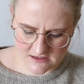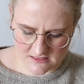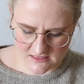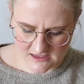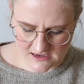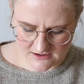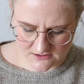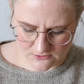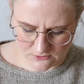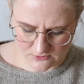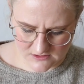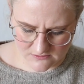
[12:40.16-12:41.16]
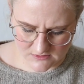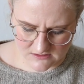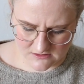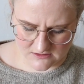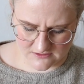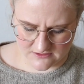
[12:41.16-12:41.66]
Then we will
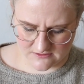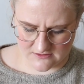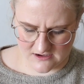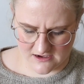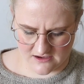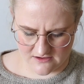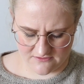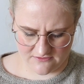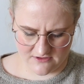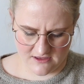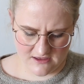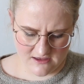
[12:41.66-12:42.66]
also have